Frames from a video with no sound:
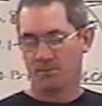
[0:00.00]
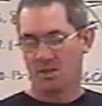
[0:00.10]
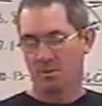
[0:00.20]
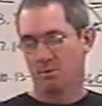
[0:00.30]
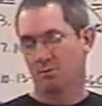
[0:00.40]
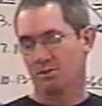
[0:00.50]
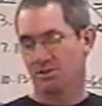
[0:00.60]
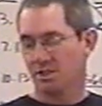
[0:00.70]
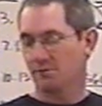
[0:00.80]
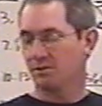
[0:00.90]
But when
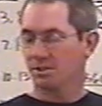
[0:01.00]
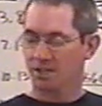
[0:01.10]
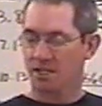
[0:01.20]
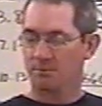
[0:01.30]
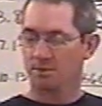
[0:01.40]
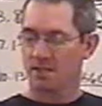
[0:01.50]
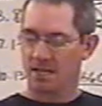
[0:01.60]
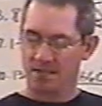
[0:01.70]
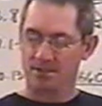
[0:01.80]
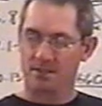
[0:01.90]
Cephas came to
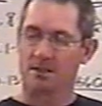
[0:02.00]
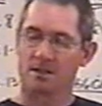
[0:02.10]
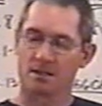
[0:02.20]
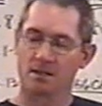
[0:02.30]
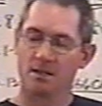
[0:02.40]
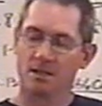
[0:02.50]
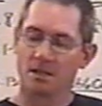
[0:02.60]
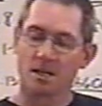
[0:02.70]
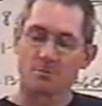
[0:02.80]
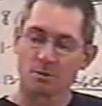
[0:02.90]
Antioch, I
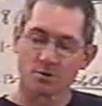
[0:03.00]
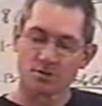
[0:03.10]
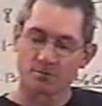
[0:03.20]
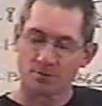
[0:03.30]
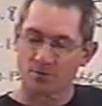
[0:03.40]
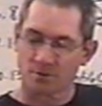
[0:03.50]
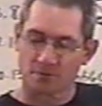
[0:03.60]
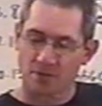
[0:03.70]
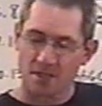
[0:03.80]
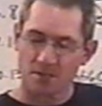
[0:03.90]
opposed him to his
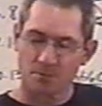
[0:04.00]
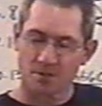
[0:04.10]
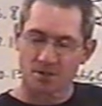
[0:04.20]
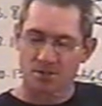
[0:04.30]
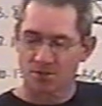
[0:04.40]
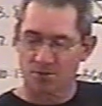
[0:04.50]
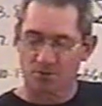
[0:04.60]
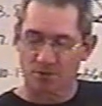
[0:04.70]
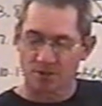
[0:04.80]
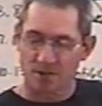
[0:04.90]
face because he stood
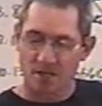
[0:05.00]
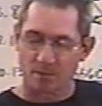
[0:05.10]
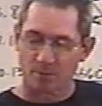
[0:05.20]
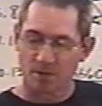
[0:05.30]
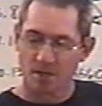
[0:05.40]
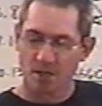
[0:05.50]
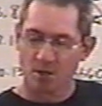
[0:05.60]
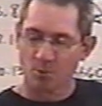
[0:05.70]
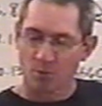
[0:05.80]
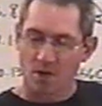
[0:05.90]
condemned.
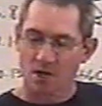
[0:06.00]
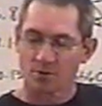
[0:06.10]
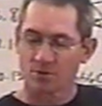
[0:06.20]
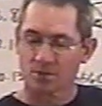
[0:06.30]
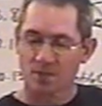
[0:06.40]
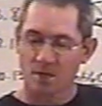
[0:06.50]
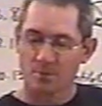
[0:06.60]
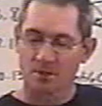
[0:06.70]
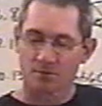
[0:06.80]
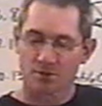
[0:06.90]
Prior to the coming of
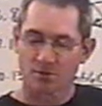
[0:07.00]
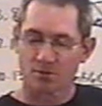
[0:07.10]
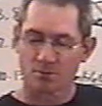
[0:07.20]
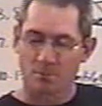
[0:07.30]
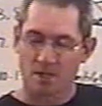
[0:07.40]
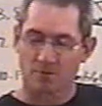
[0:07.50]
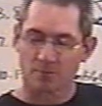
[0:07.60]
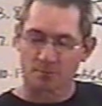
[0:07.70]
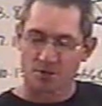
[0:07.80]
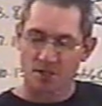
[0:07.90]
certain men from
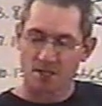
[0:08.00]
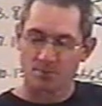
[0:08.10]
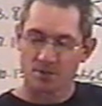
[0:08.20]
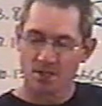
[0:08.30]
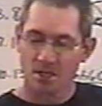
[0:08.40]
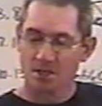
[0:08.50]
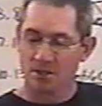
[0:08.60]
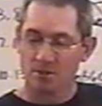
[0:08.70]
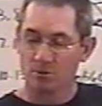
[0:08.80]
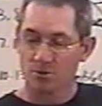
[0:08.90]
James, he
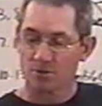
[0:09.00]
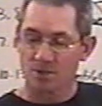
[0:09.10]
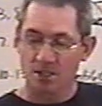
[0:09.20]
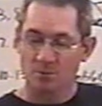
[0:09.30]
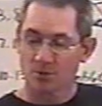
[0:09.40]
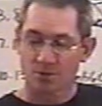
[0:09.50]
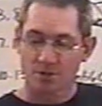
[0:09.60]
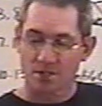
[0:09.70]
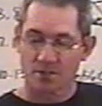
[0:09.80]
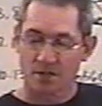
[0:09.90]
used to eat with the
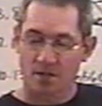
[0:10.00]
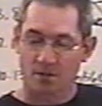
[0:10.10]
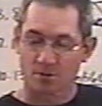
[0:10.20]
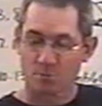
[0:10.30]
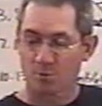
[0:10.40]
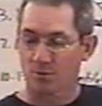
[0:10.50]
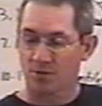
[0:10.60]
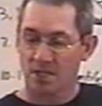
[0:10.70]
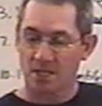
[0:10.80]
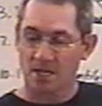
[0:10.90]
Gentiles, but when they
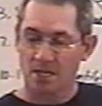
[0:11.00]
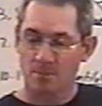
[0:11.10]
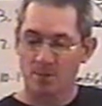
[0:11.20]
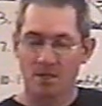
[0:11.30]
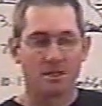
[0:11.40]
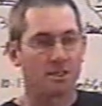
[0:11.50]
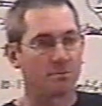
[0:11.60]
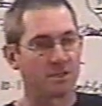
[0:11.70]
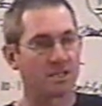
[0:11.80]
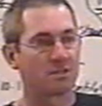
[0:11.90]
came, he
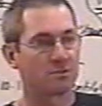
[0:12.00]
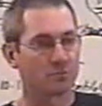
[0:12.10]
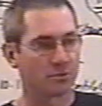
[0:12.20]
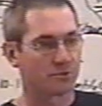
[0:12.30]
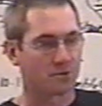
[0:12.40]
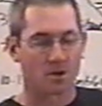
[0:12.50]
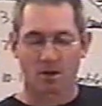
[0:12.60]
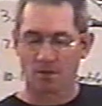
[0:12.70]
began to withdraw